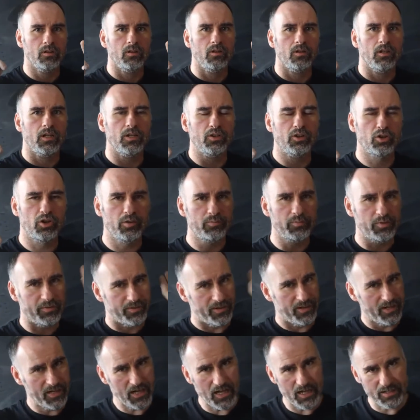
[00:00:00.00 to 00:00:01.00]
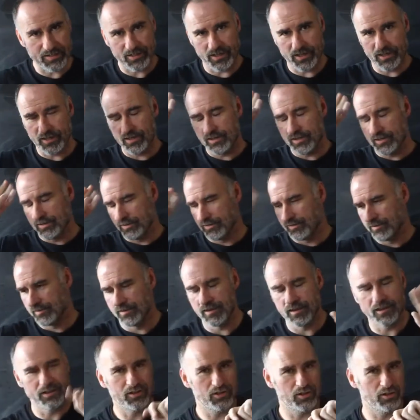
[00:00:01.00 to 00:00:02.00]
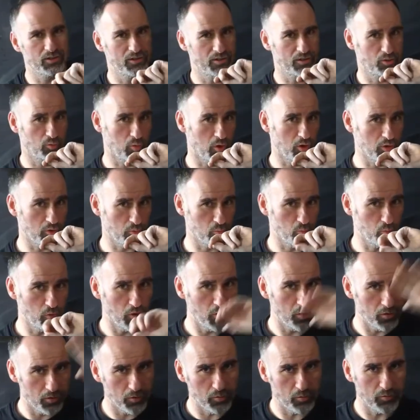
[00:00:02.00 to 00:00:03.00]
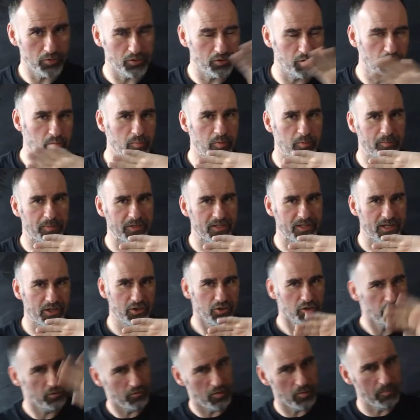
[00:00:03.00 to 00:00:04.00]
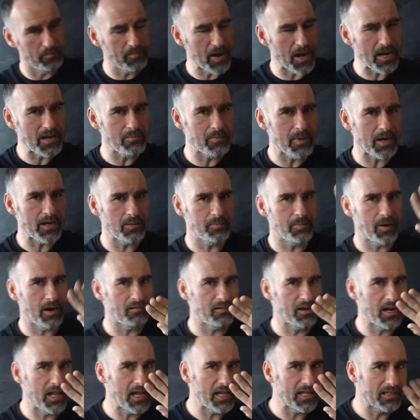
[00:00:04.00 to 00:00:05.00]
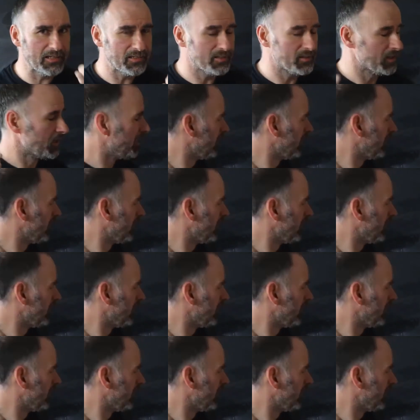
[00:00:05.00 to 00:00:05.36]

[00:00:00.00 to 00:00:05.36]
in terms of the classical and the quantum world, although the superposition, there were many, many parallels.